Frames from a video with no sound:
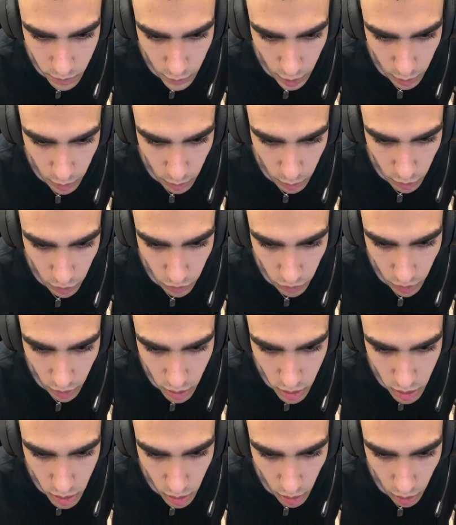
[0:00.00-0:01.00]
Let me move
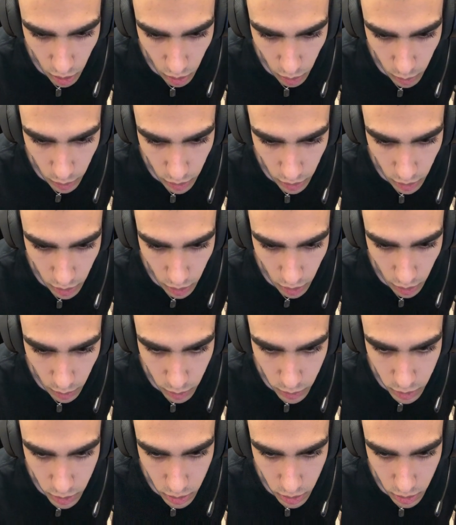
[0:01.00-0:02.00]
this all the way
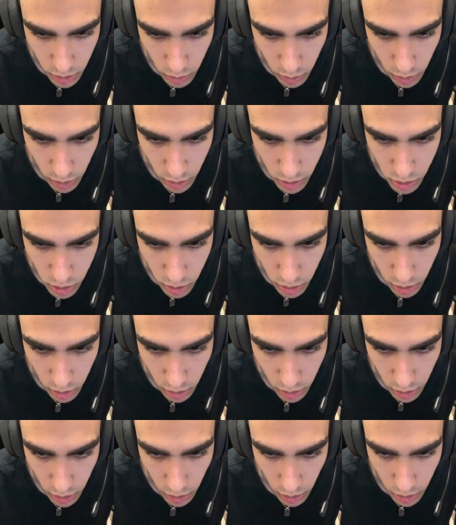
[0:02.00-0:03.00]
up to where it's
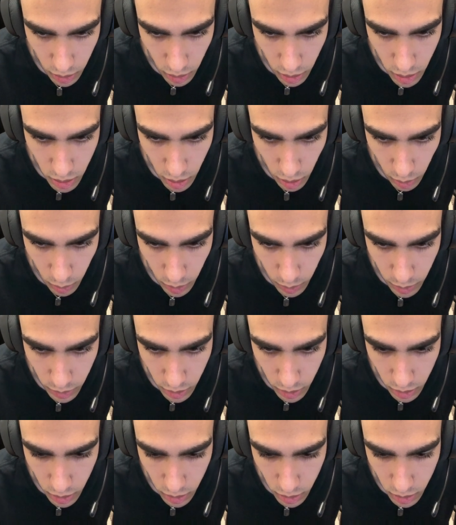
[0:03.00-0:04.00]
currently at. It's all the way up
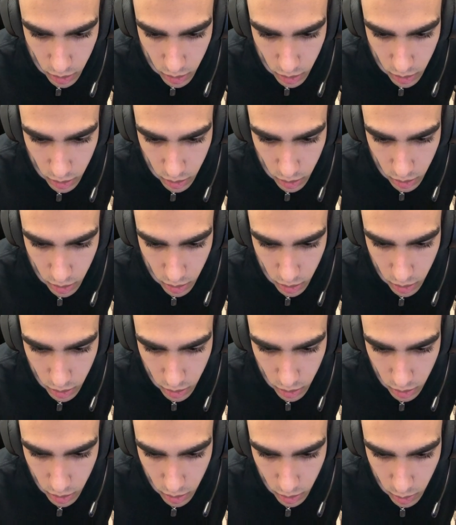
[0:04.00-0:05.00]
here.
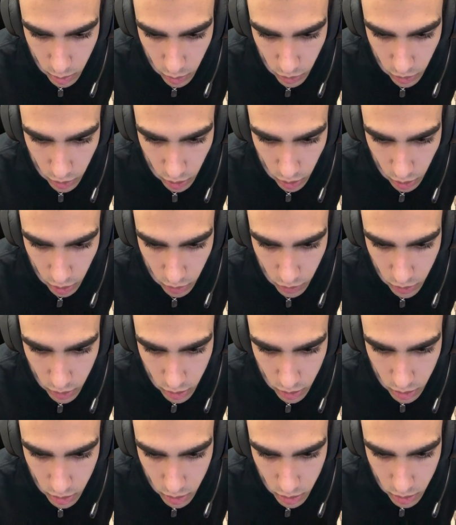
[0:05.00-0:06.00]
Move it over.